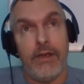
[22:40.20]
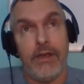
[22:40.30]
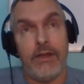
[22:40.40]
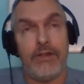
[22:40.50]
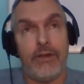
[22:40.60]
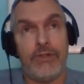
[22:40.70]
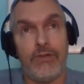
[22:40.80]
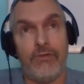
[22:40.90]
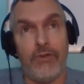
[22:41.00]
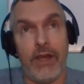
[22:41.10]
in terms
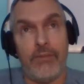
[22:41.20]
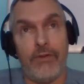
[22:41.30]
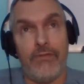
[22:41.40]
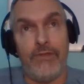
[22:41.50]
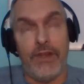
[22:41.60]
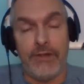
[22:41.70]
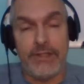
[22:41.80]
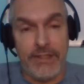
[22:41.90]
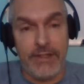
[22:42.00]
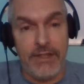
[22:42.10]
of grammar, fear
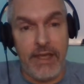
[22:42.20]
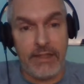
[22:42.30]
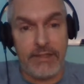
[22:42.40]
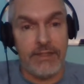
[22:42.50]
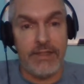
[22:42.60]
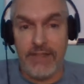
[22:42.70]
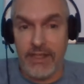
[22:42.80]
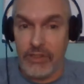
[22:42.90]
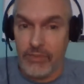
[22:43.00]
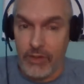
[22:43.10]
is syntaxed as a
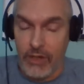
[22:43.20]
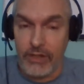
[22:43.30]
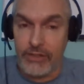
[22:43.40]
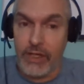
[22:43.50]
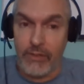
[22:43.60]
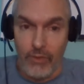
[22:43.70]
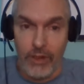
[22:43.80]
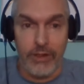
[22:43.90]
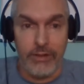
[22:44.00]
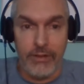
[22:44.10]
tangible contract word.